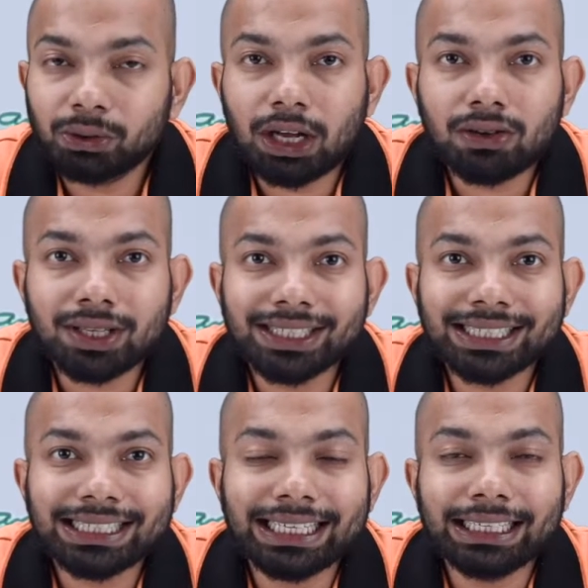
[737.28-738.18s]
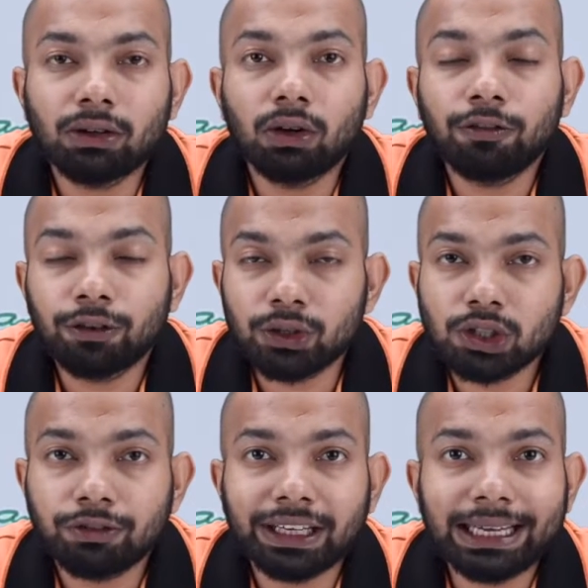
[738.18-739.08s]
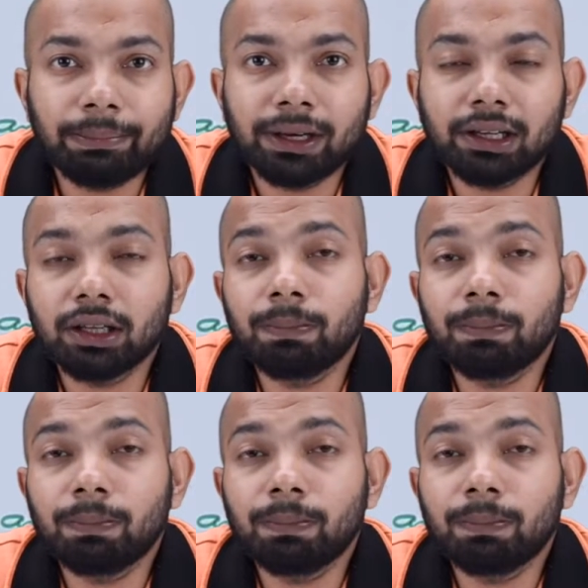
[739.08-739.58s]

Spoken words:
2016, on 1st of April,